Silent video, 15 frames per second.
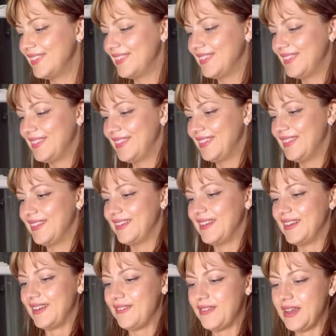
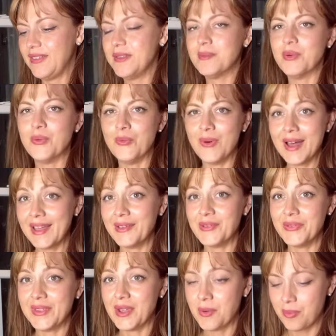I've had them a while
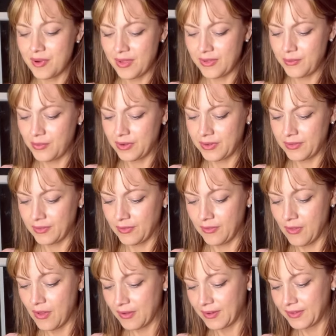now, probably one of the
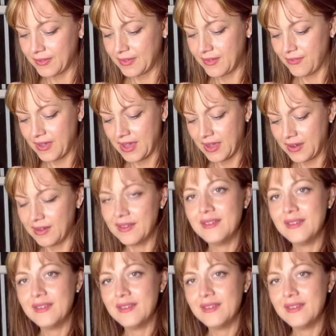longest I've had